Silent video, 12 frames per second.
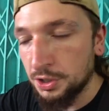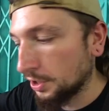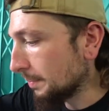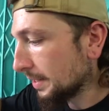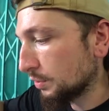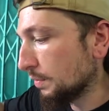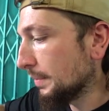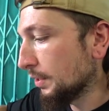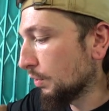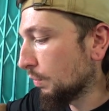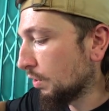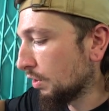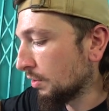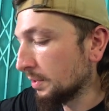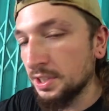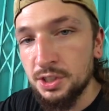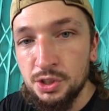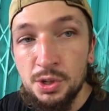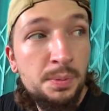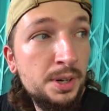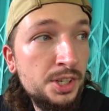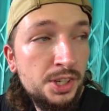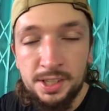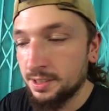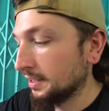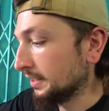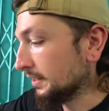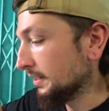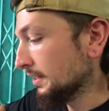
So they're mixed with mineral water, which is super interesting.